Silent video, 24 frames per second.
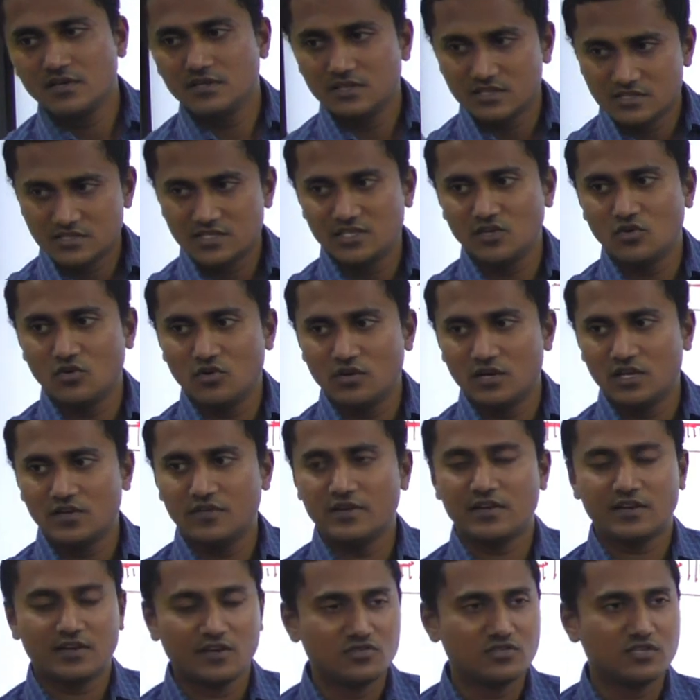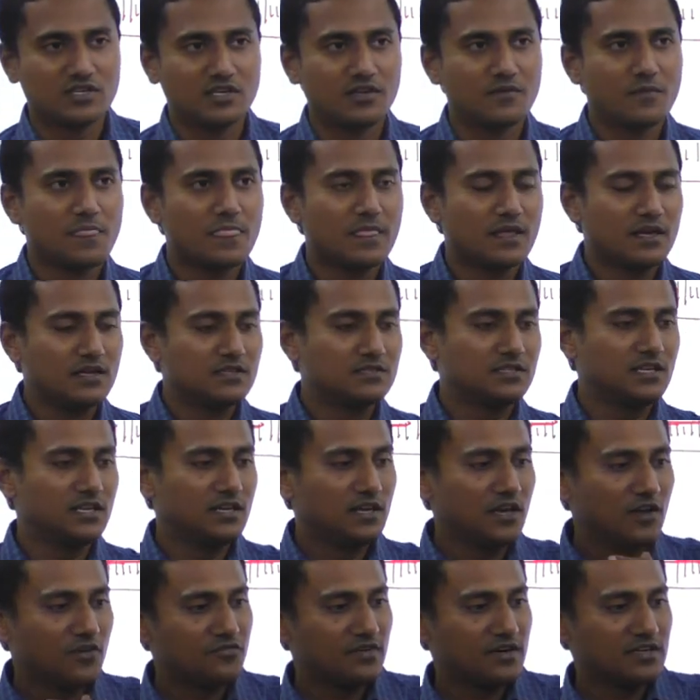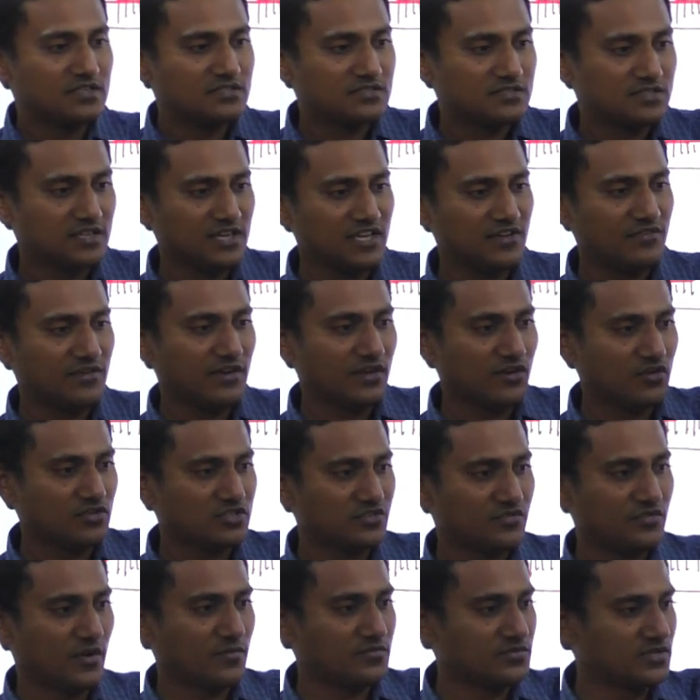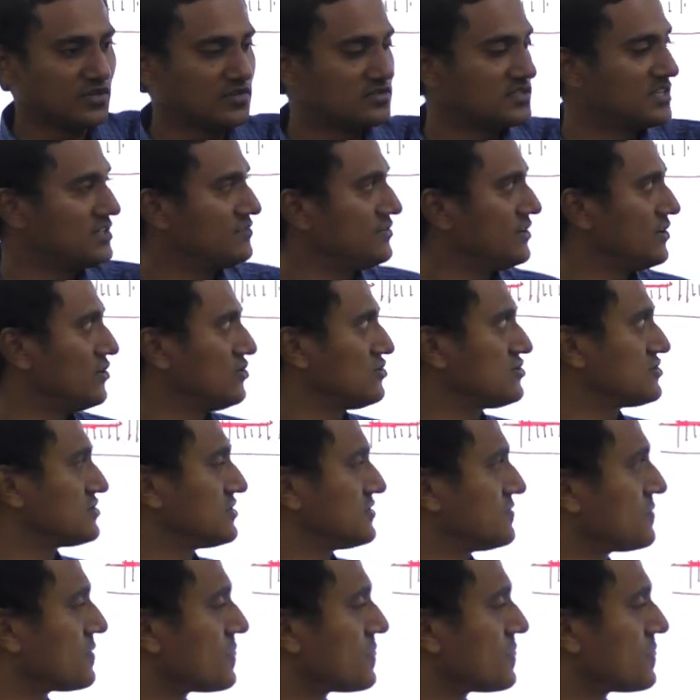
In the sea only. Where can you see? See, friends, sea waves, if you observe sea waves,